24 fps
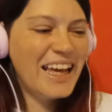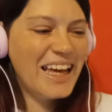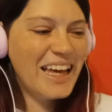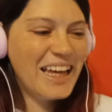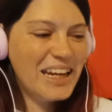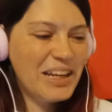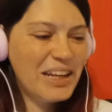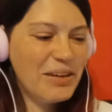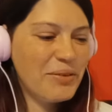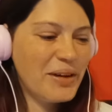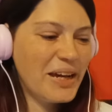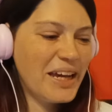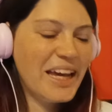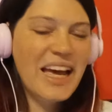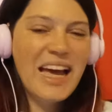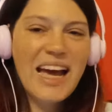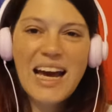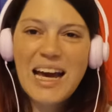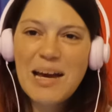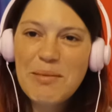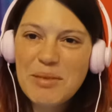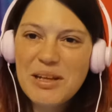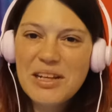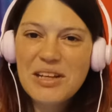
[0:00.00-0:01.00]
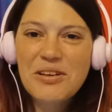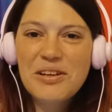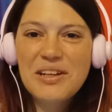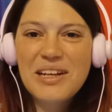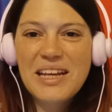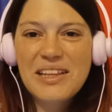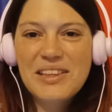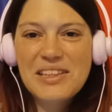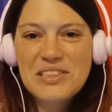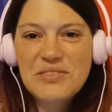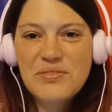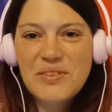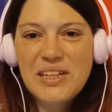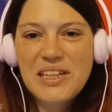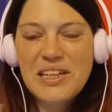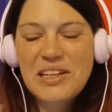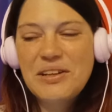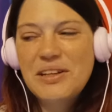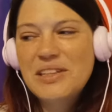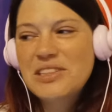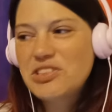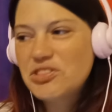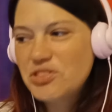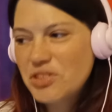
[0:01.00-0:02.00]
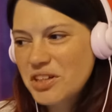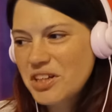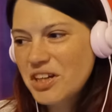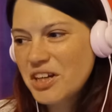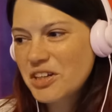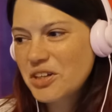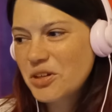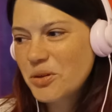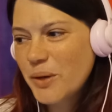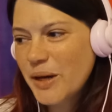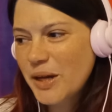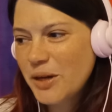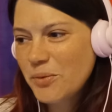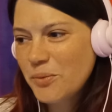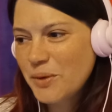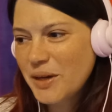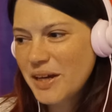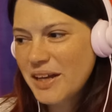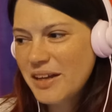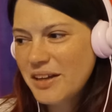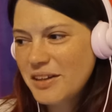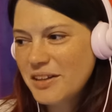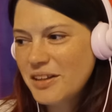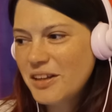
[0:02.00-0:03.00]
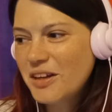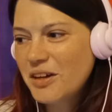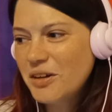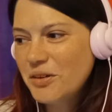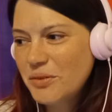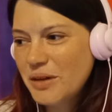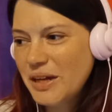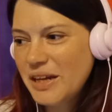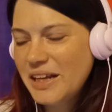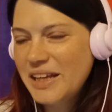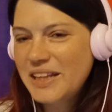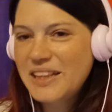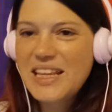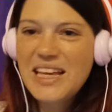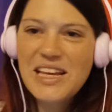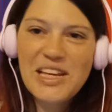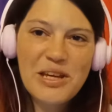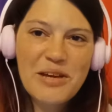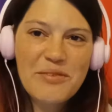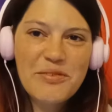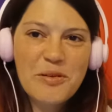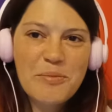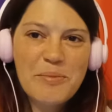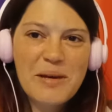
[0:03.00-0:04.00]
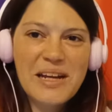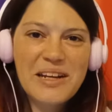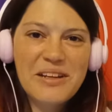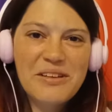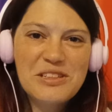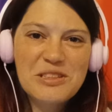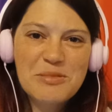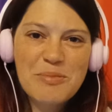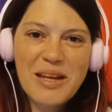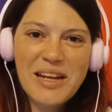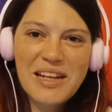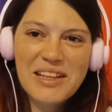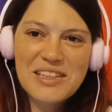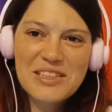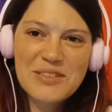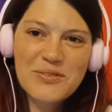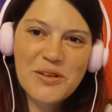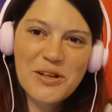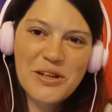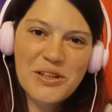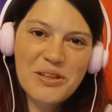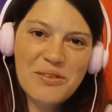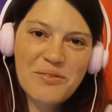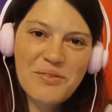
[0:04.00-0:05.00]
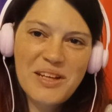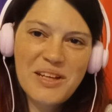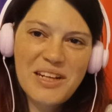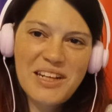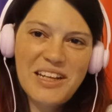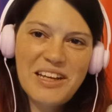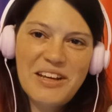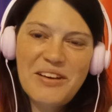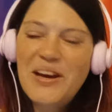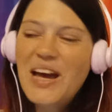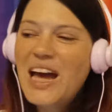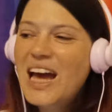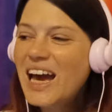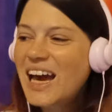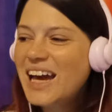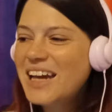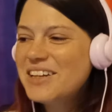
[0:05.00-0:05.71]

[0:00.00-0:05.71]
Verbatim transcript: Anyway, I'm going to go and end this video. It's drug on quite a while already. Thank you everybody who's made it this far in the video.